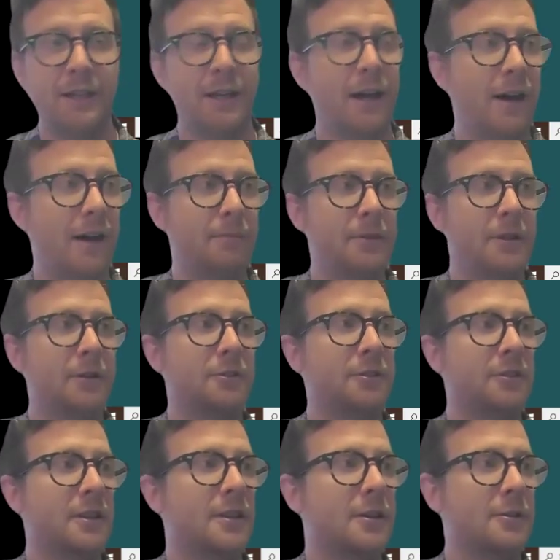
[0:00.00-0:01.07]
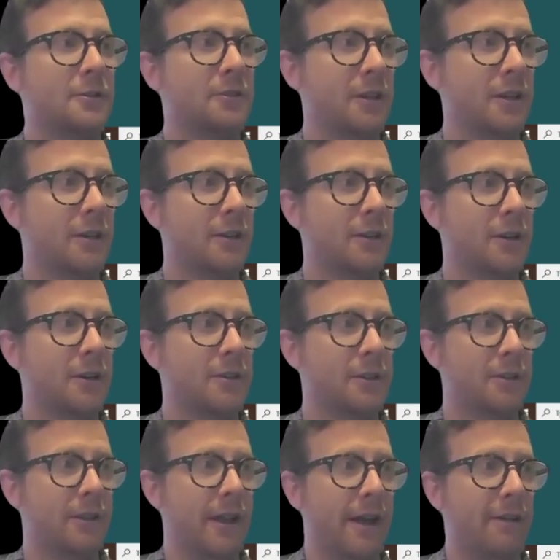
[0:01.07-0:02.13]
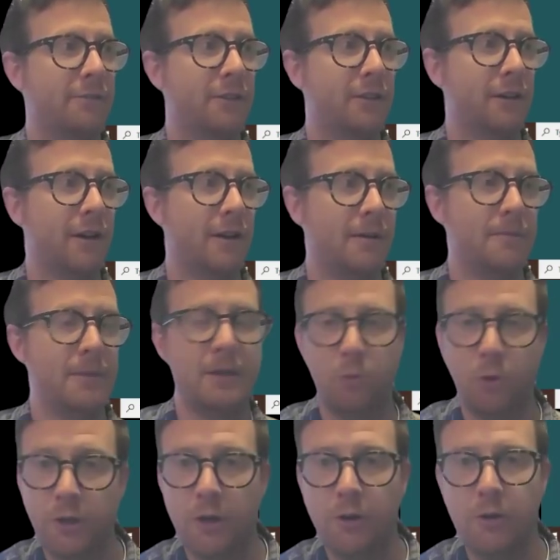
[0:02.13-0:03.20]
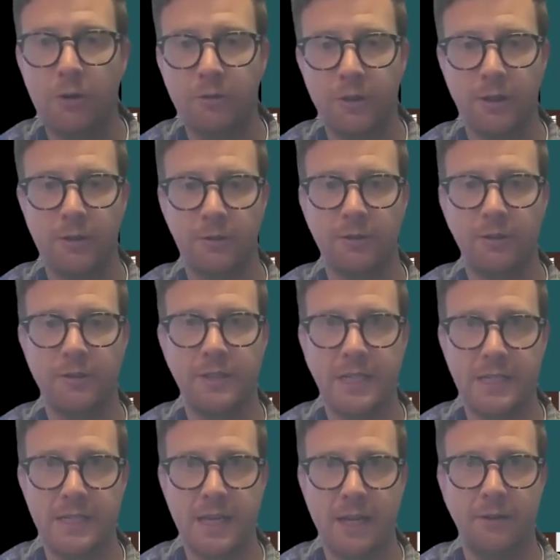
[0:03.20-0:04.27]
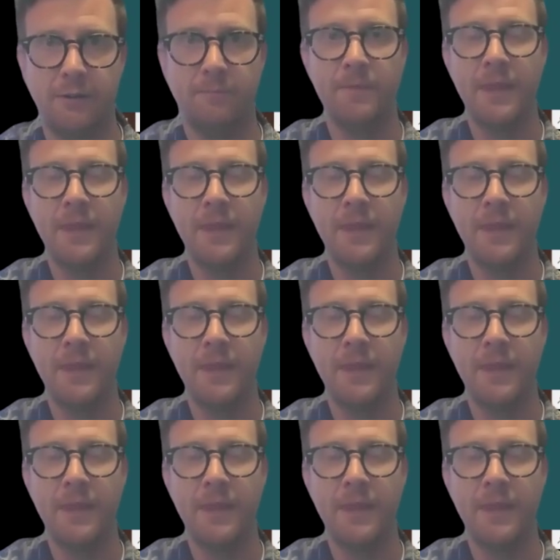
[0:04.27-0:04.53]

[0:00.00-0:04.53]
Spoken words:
You'll see those here on the left, and we'll go over those in detail.